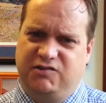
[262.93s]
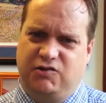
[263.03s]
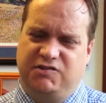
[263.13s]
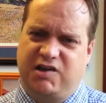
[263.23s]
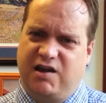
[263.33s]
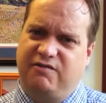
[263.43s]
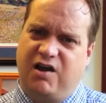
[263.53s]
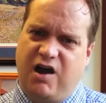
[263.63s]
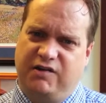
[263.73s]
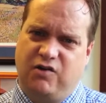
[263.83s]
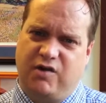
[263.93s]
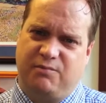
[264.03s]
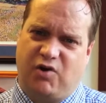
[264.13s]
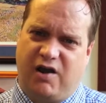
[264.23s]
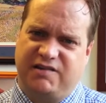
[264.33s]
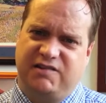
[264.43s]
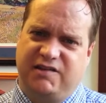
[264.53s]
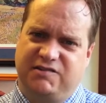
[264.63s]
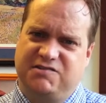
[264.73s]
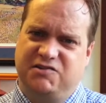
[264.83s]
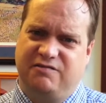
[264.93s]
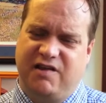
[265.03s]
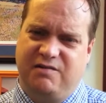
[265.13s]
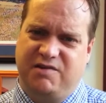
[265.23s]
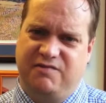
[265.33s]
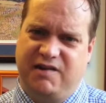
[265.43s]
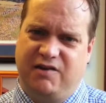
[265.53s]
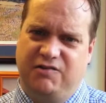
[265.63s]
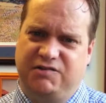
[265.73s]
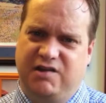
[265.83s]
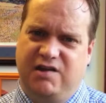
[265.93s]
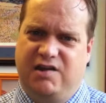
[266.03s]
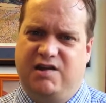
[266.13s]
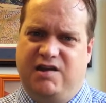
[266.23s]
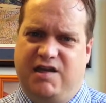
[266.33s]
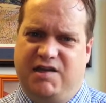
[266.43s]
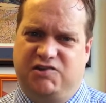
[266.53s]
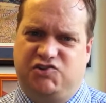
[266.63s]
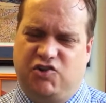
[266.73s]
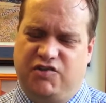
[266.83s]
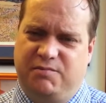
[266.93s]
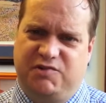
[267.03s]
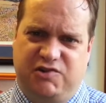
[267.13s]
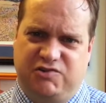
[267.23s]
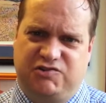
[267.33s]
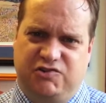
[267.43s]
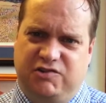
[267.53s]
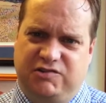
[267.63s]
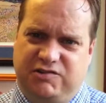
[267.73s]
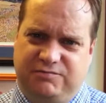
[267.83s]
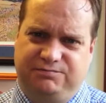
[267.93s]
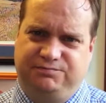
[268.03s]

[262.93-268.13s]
So it's kind of an ongoing process as you develop the videos and then show them to your students.